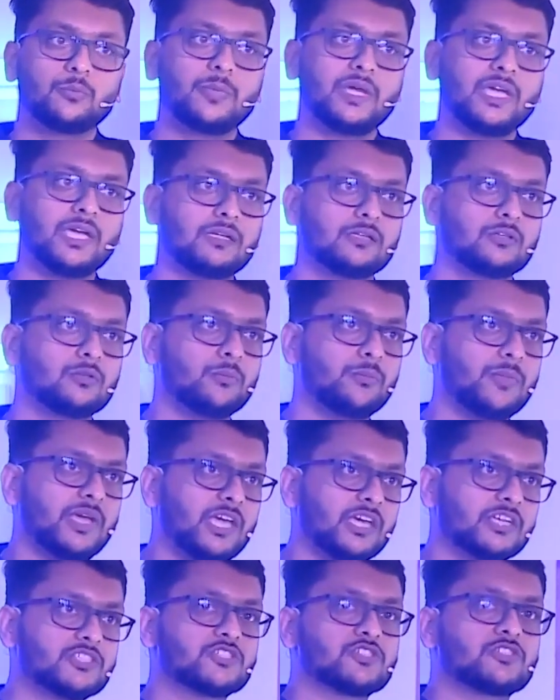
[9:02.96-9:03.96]

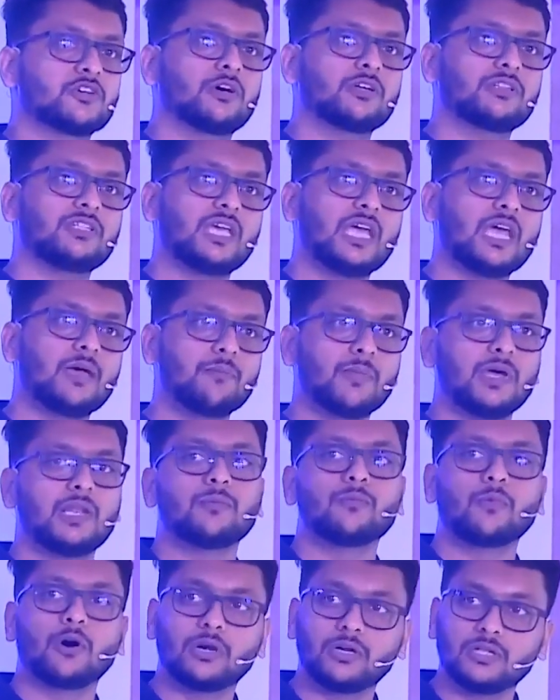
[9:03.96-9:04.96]
make sure the
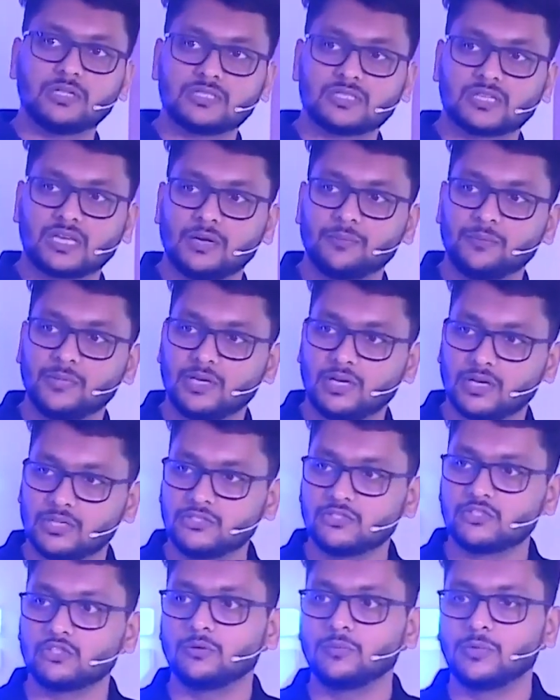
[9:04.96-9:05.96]
ML models can be
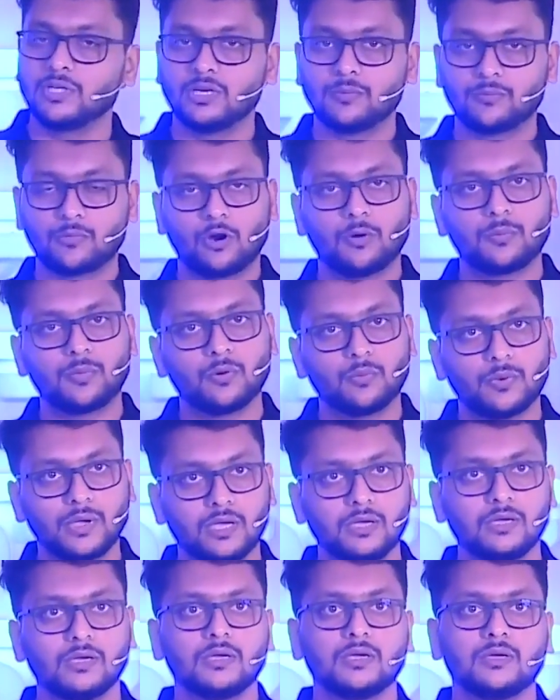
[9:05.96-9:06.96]
consumed in a proper
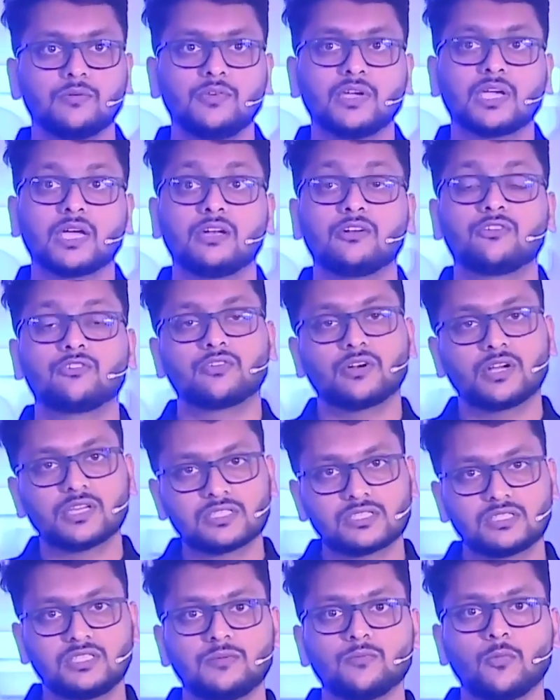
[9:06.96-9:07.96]
way, we can
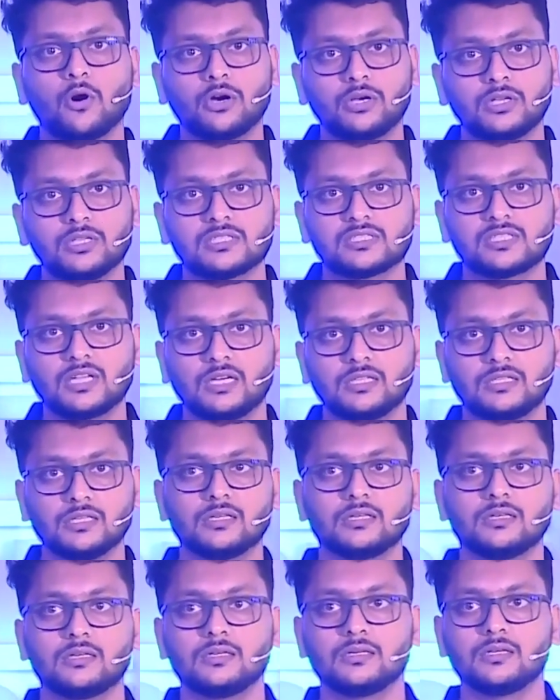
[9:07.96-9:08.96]
trust the models that
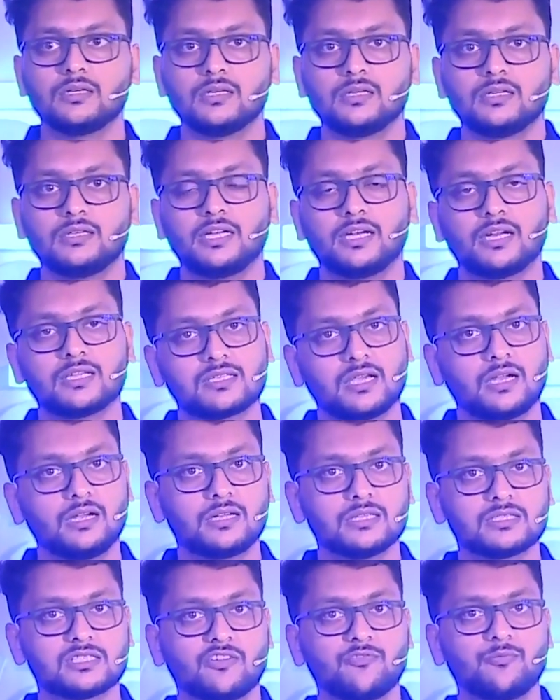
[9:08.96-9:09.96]
the data
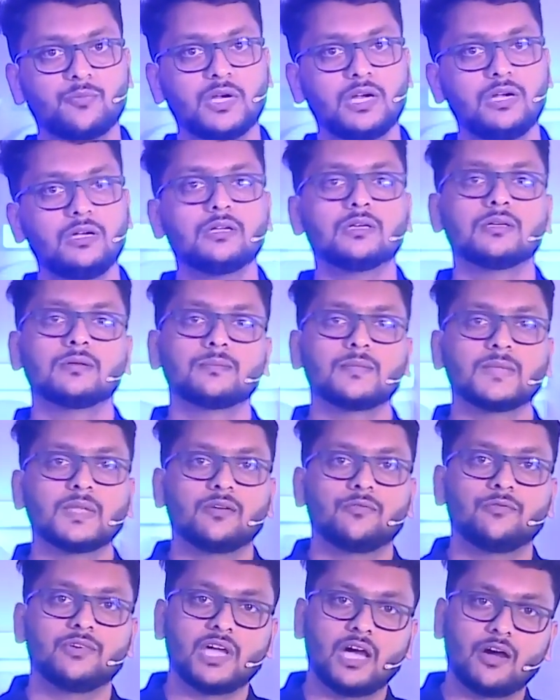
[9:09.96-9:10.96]
scientists have built.
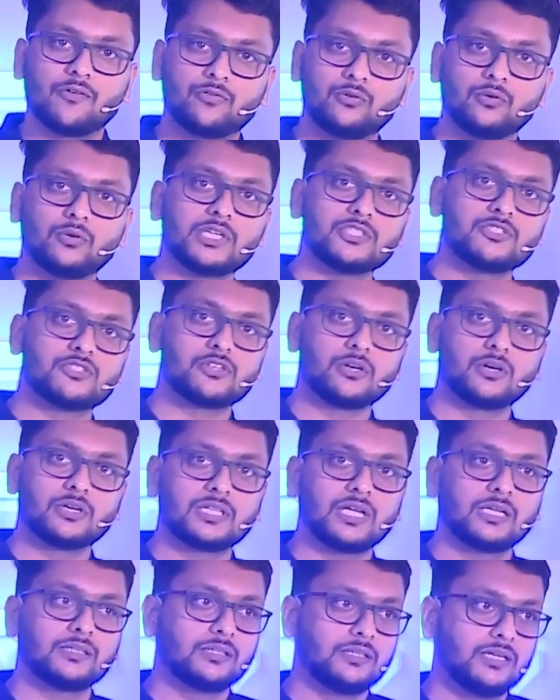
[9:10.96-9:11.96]
We have to ensure
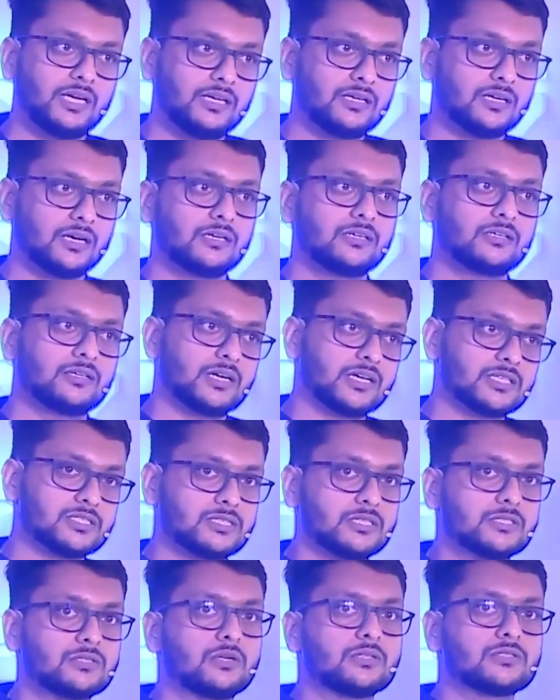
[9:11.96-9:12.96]
that the data
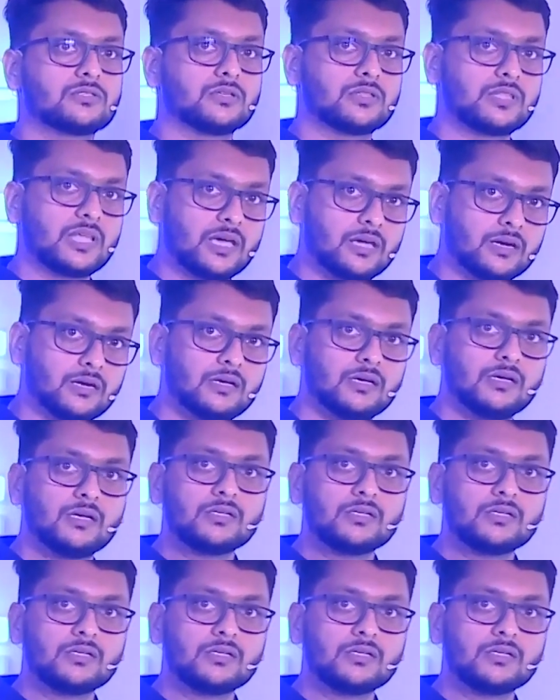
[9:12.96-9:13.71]
trust is also there.